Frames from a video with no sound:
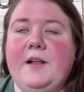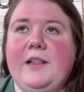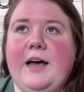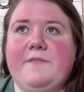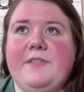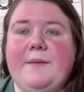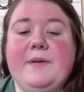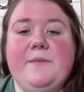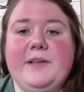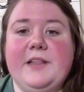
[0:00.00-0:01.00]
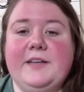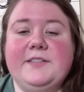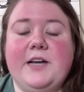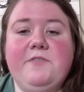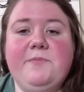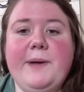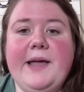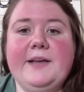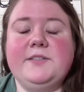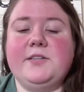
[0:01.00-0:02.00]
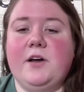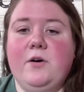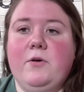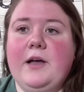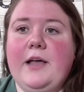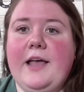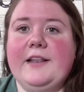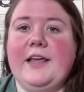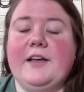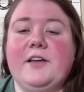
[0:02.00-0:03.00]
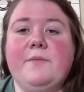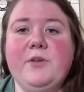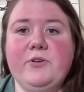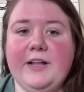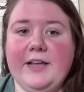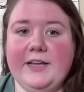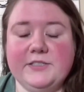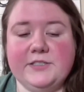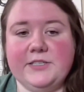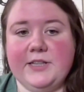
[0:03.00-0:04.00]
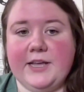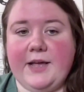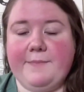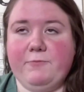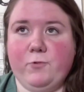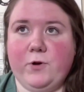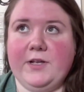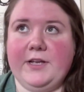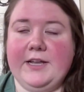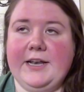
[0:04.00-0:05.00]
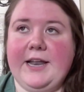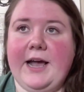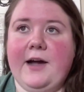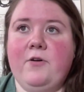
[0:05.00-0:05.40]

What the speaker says: of them can be like self-pay. So in like a community agency like I'm working in now,